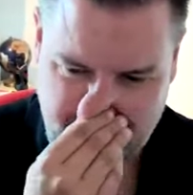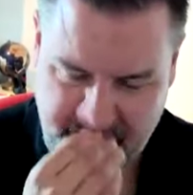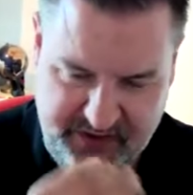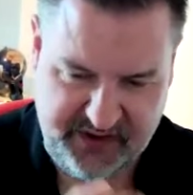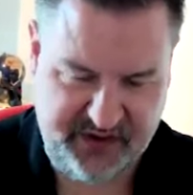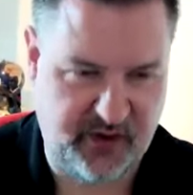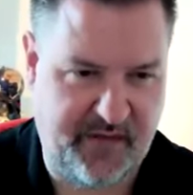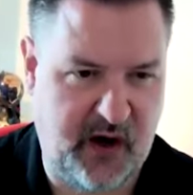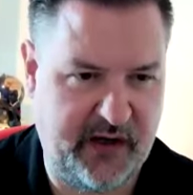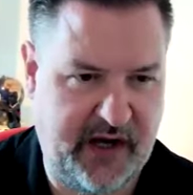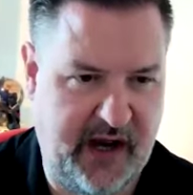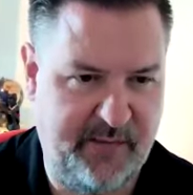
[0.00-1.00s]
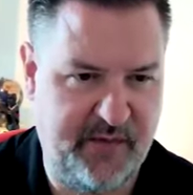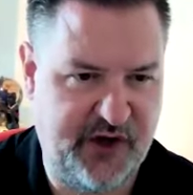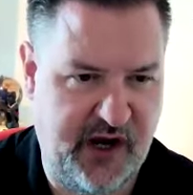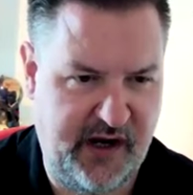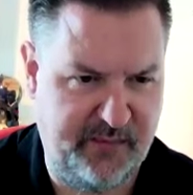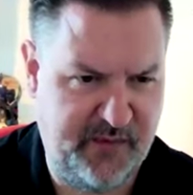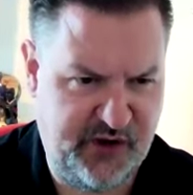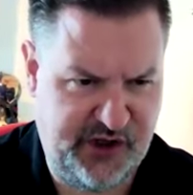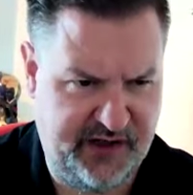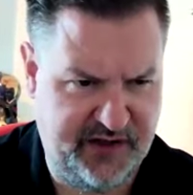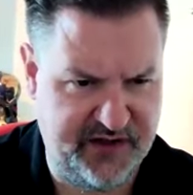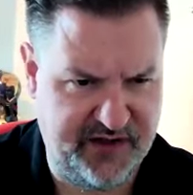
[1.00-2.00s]
with the sort of arcade
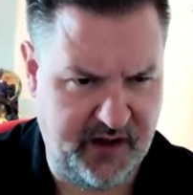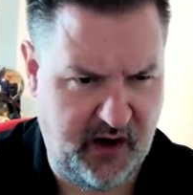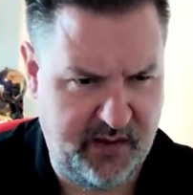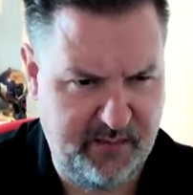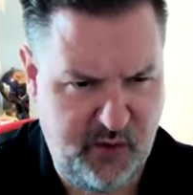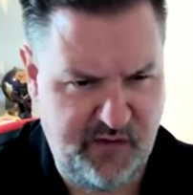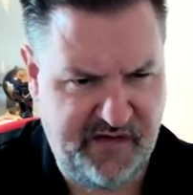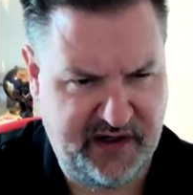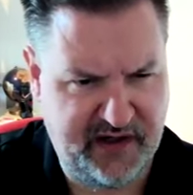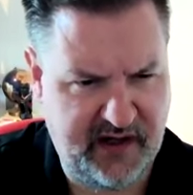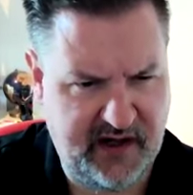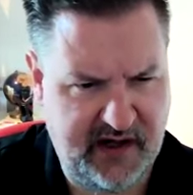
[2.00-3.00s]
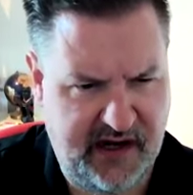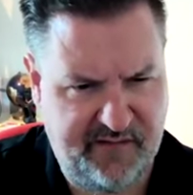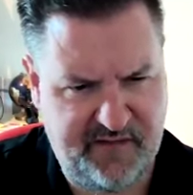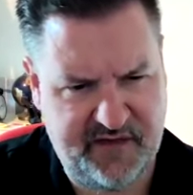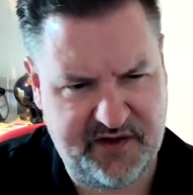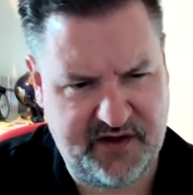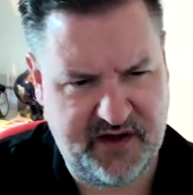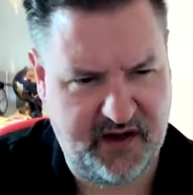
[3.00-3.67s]
machines the like moving cliffs